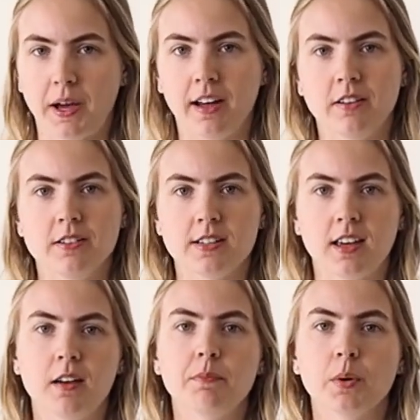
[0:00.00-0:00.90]
patterns
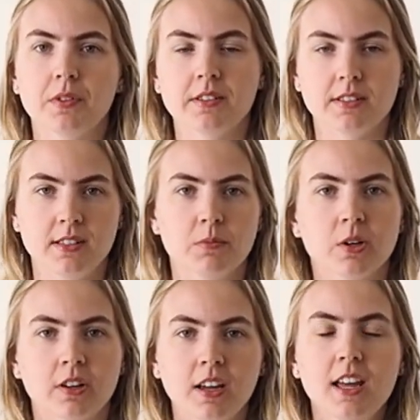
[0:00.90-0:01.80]
again, both the
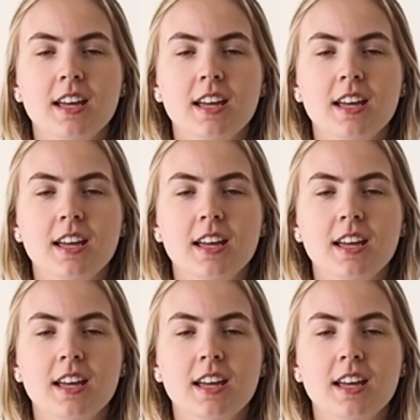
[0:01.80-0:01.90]
Seamwork